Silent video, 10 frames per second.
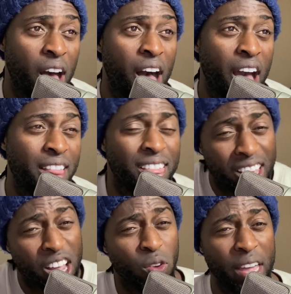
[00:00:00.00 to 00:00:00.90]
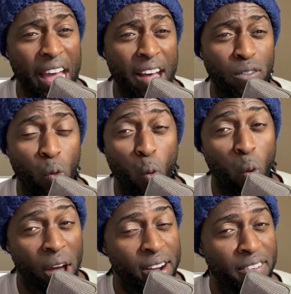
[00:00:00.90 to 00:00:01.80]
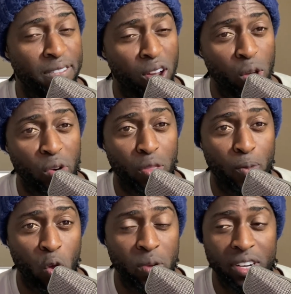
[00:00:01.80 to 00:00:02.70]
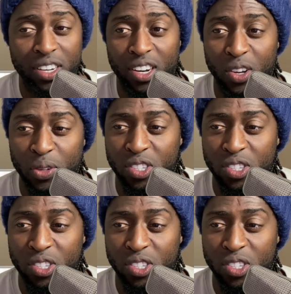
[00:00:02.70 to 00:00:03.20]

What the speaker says: I think I only have one follower at the moment, you know.